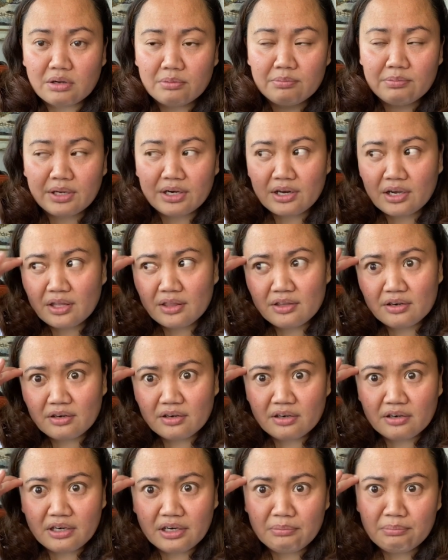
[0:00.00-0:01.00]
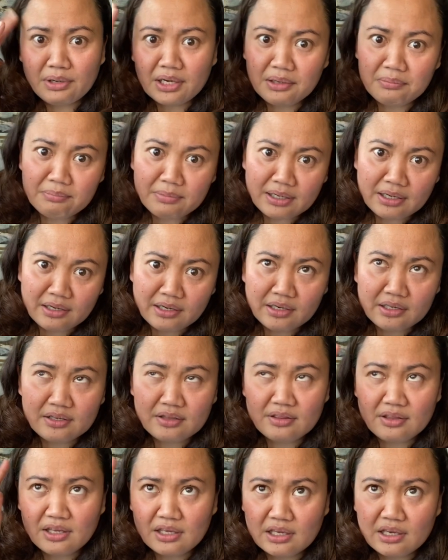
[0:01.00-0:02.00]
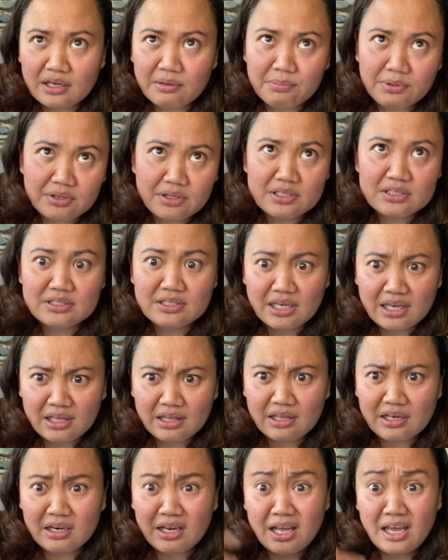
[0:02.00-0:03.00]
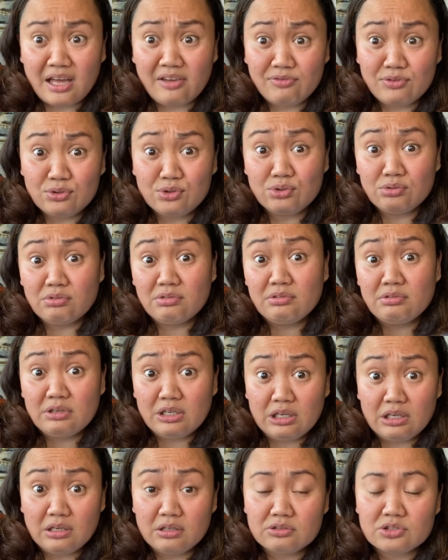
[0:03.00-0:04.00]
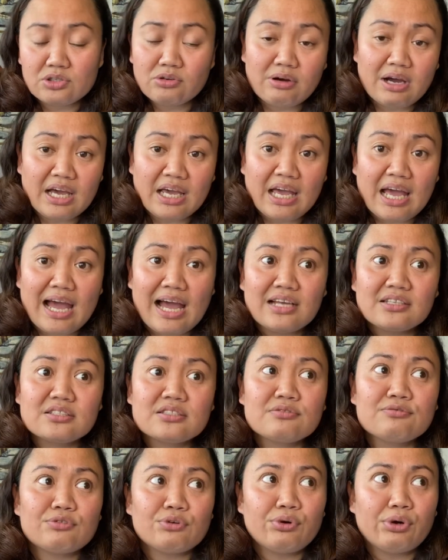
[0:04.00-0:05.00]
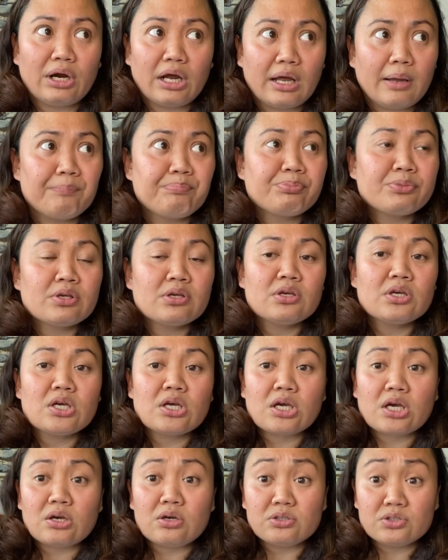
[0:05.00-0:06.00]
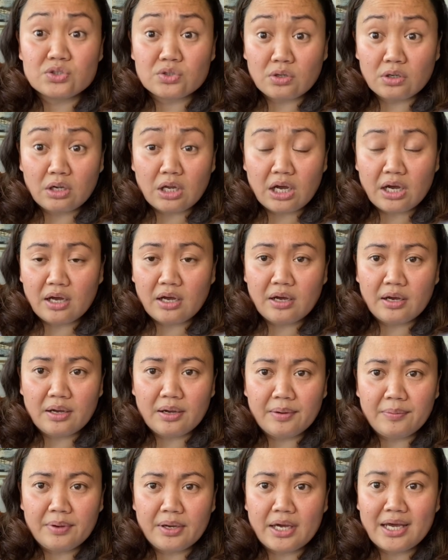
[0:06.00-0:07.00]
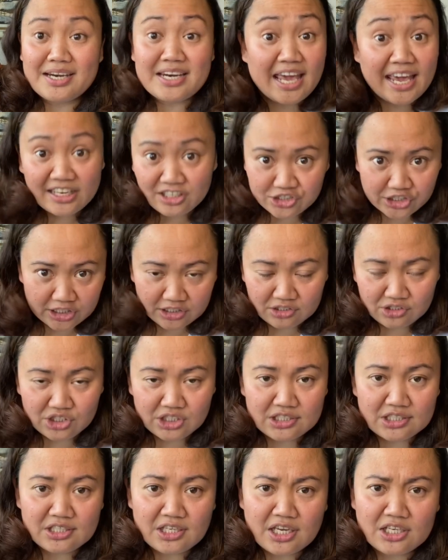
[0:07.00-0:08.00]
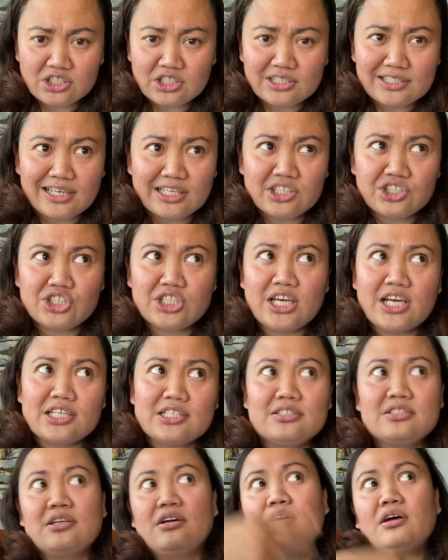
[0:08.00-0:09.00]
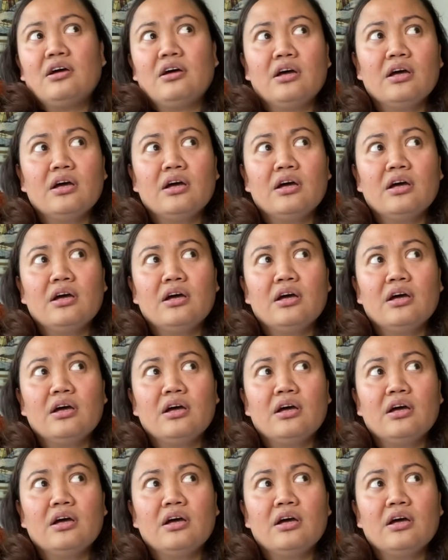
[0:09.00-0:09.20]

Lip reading: another in my mind thinking about this, that, and I have to do. So I asked for a an agent. She's an agent, like she has a